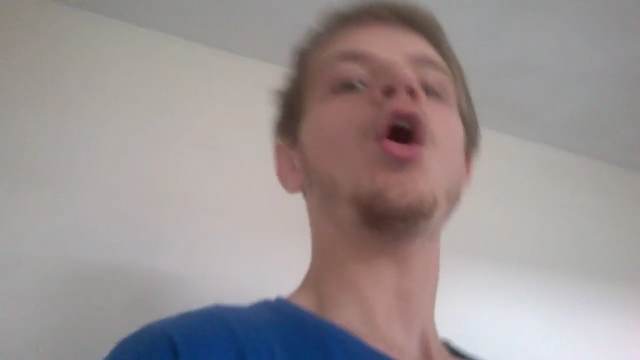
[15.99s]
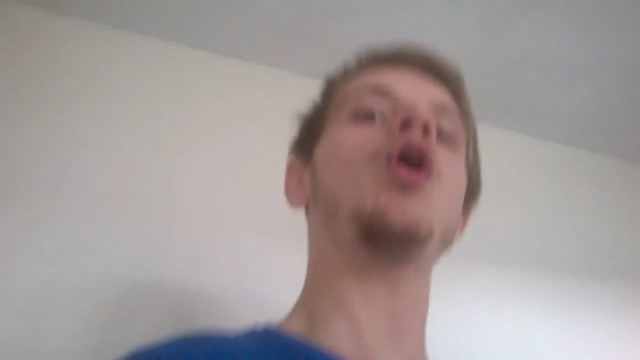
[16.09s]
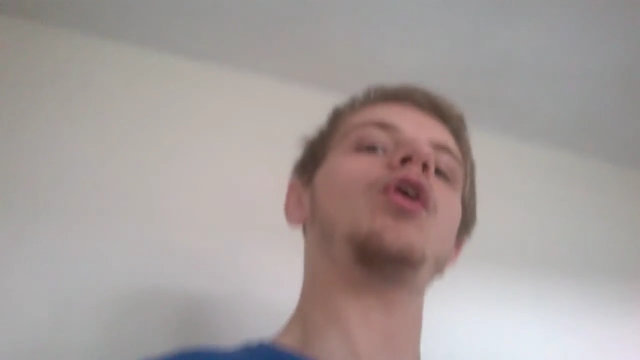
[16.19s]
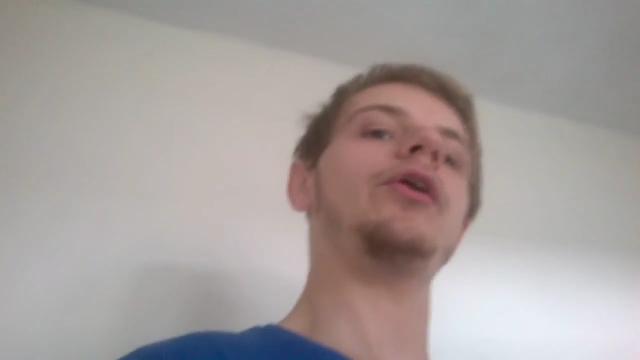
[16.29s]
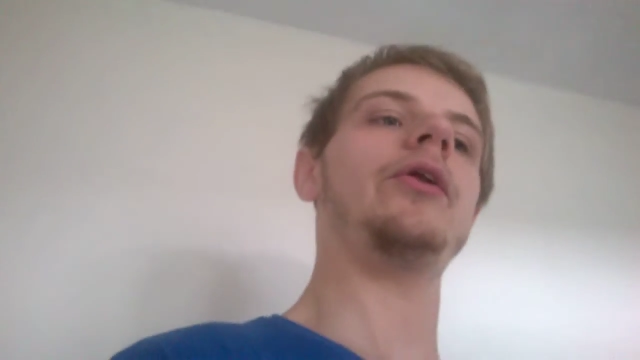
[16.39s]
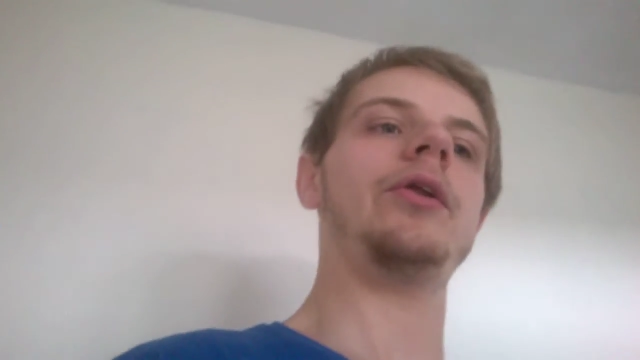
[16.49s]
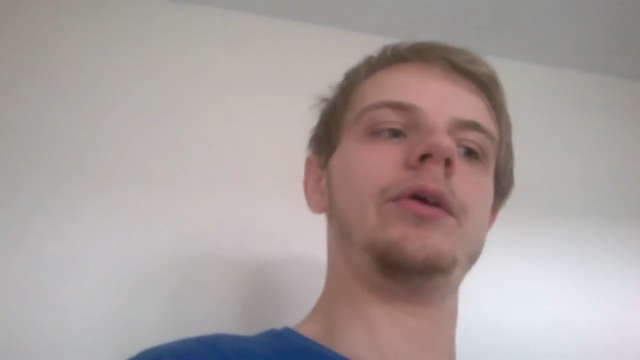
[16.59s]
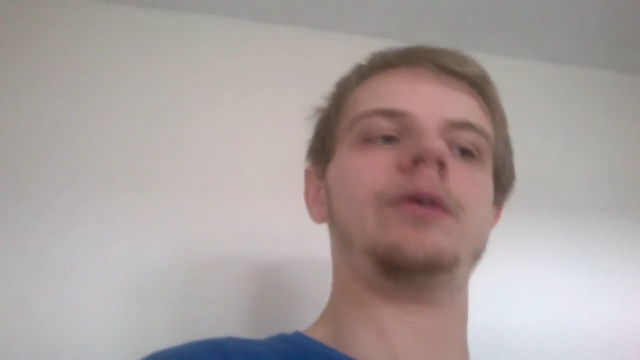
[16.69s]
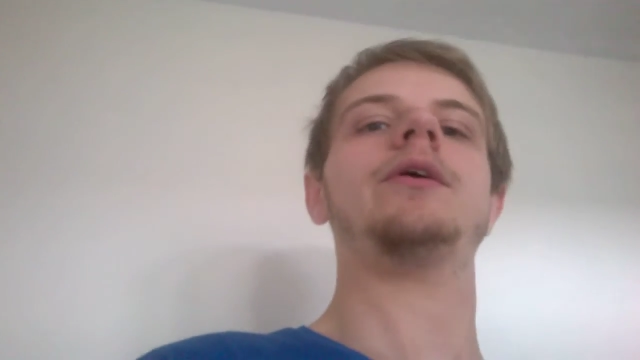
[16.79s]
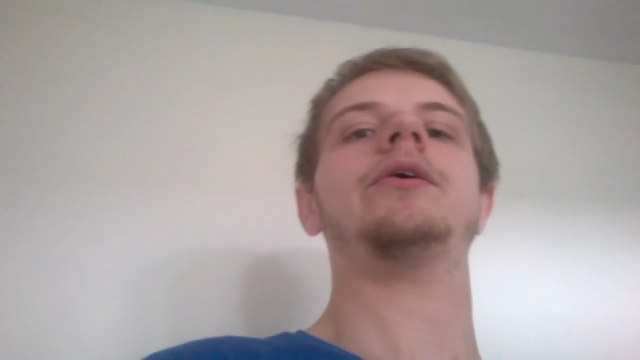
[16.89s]
on
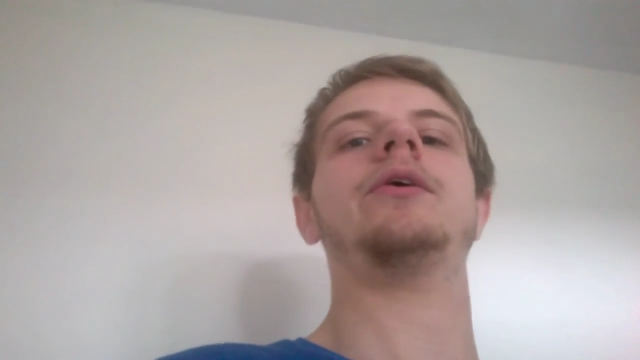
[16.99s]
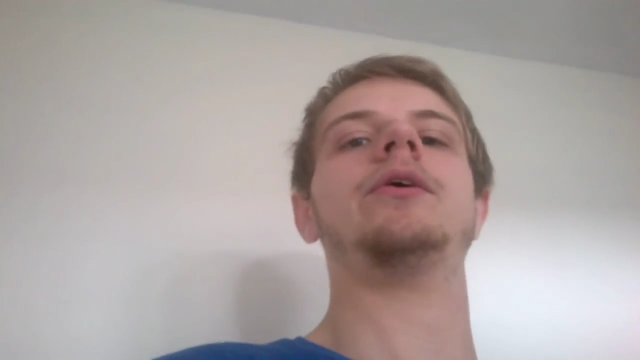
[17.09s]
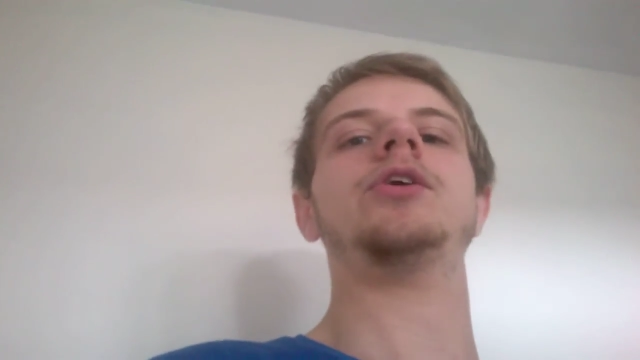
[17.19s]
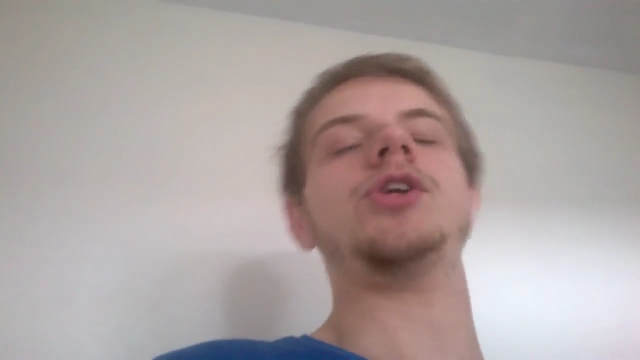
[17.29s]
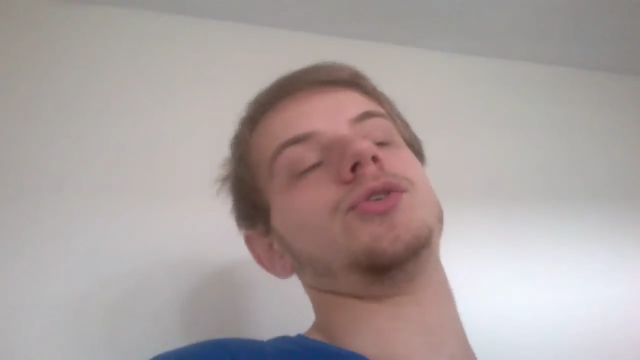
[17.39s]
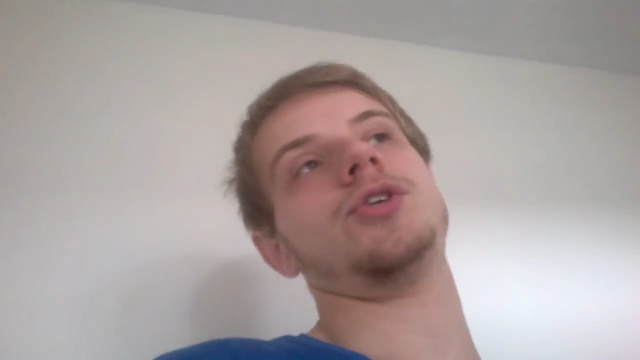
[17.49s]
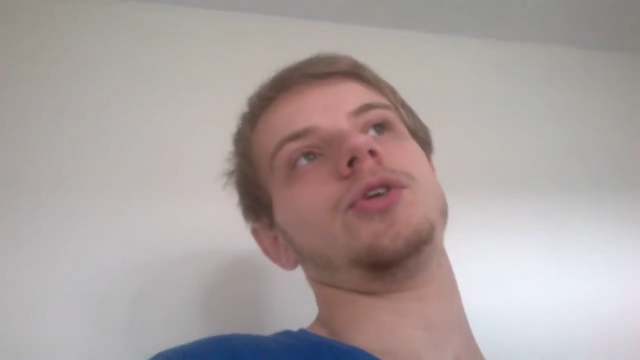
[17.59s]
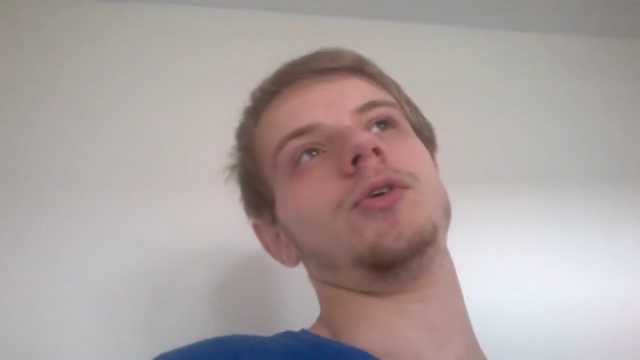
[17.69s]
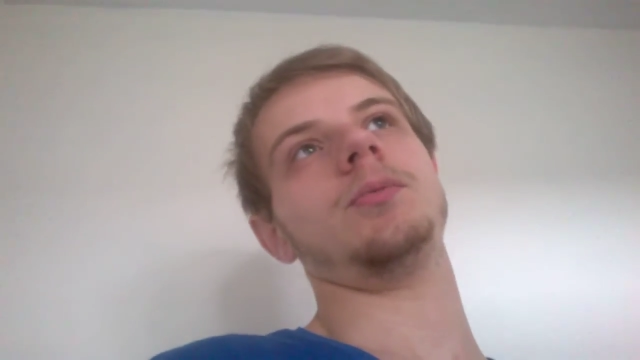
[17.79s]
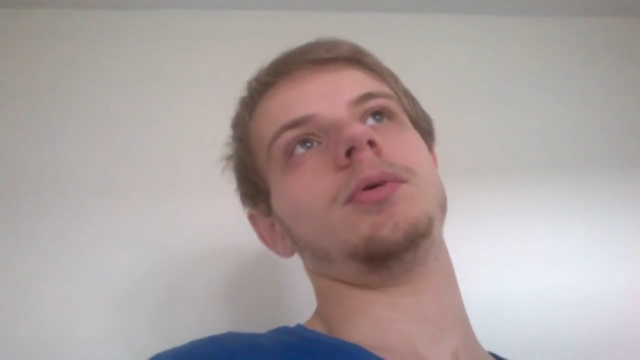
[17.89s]

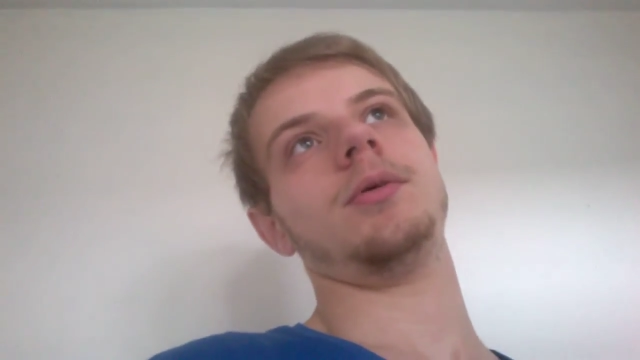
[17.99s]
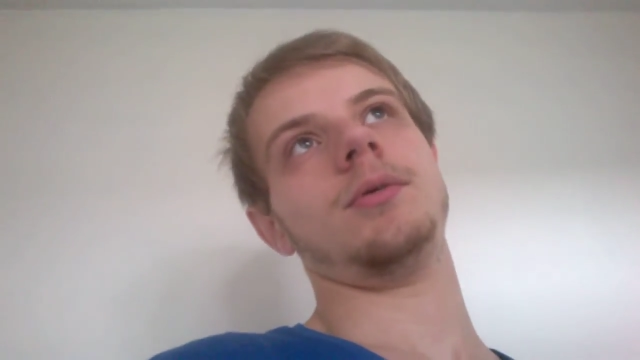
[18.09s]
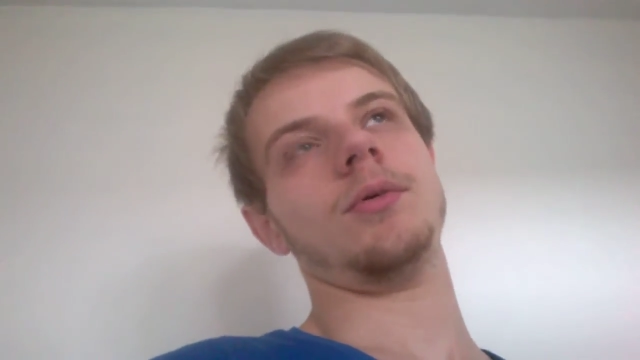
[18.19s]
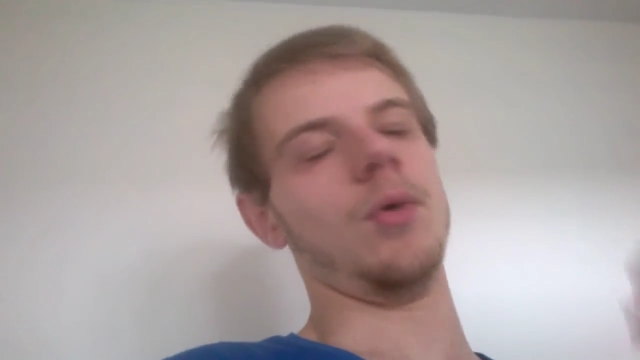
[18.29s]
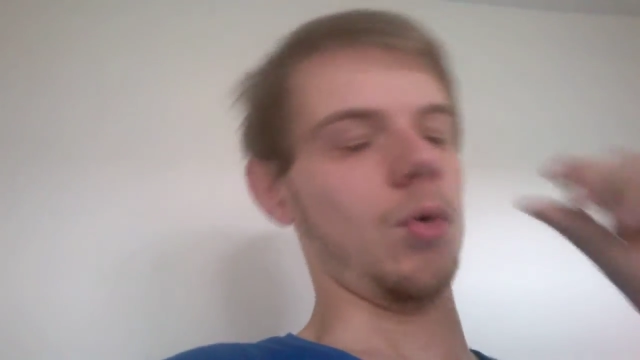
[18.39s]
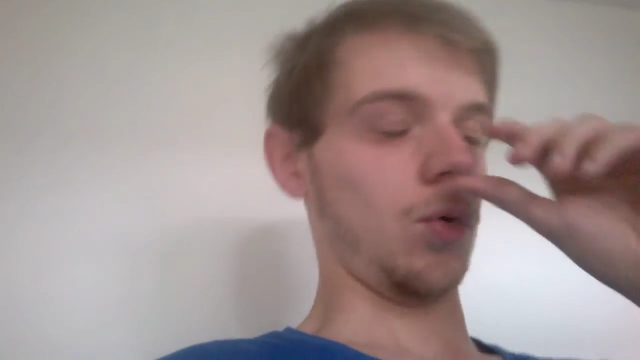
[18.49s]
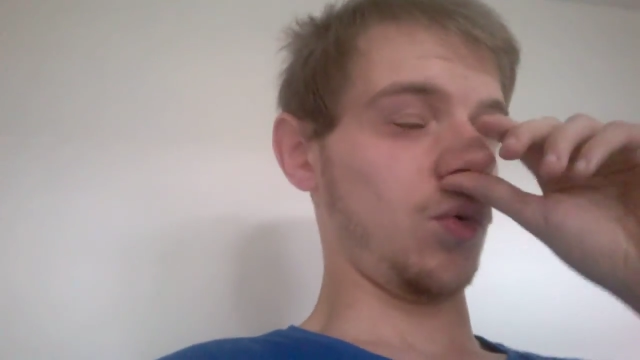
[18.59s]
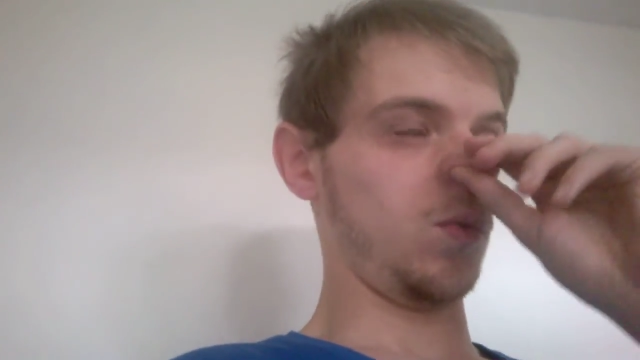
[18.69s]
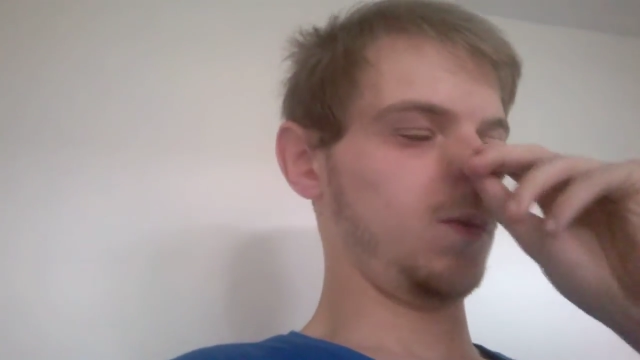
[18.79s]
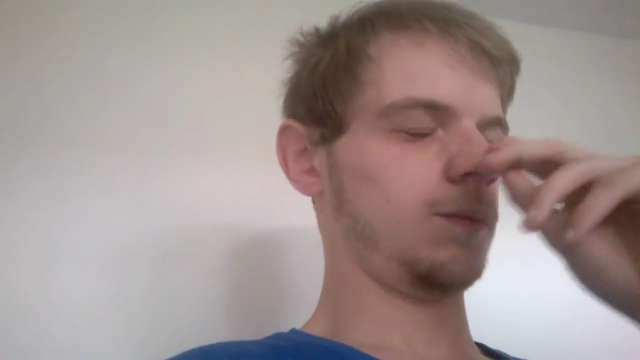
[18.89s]
YouTube,
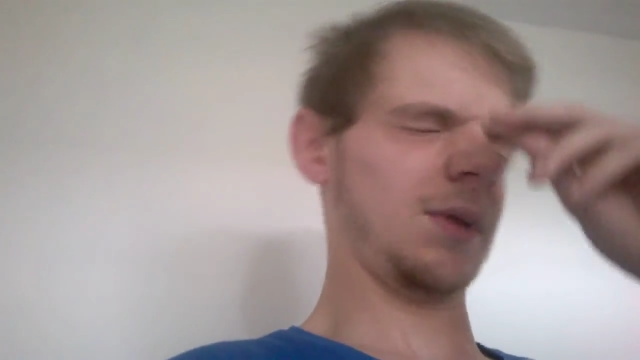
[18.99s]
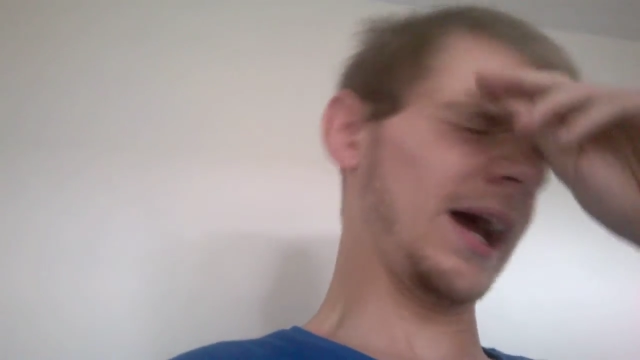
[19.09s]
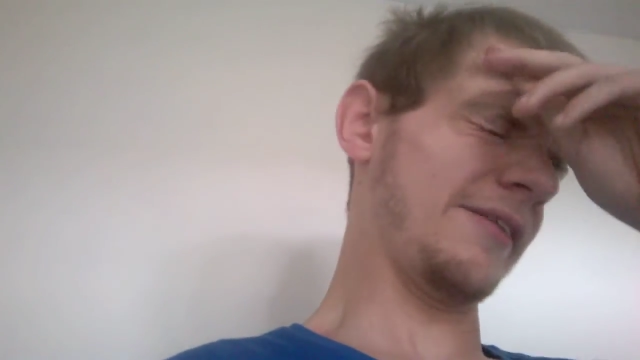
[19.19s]
or I